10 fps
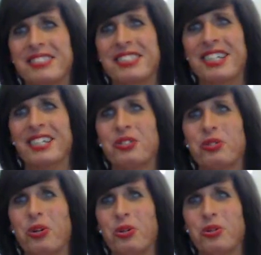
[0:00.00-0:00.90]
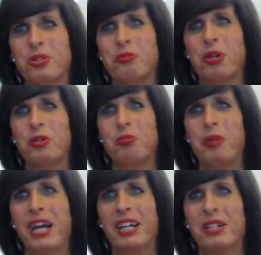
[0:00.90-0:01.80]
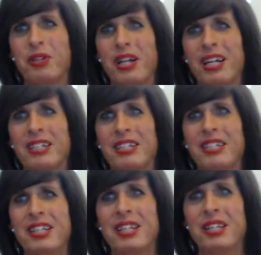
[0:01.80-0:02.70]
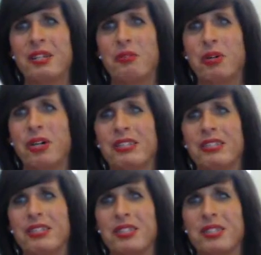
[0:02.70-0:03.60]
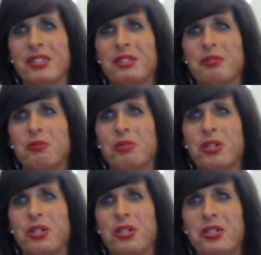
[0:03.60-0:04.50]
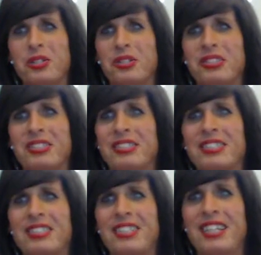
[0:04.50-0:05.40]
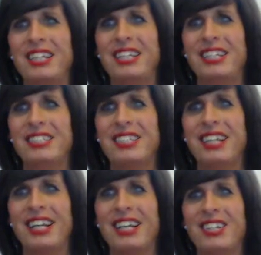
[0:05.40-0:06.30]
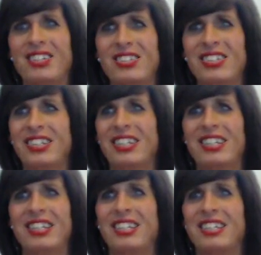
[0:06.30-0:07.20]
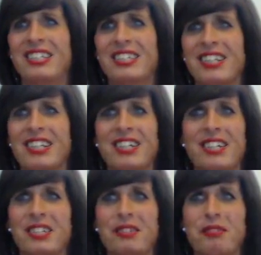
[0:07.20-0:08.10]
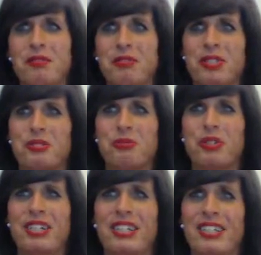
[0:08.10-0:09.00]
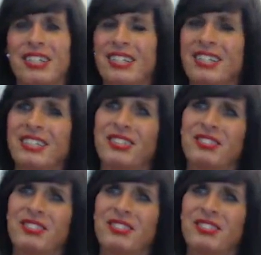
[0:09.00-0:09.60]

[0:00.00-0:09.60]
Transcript: Yeah, Trolls and Burt Bacharach. What the world needs now is love, sweet love.